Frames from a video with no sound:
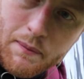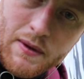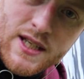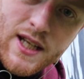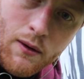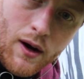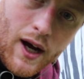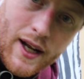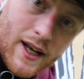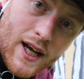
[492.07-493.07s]
up this now
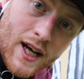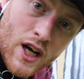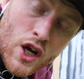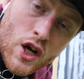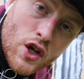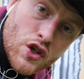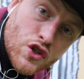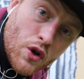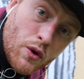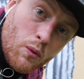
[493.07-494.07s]
and
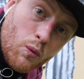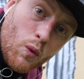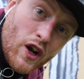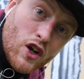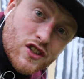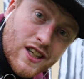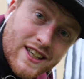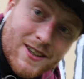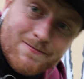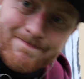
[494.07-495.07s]
show you what it looks like.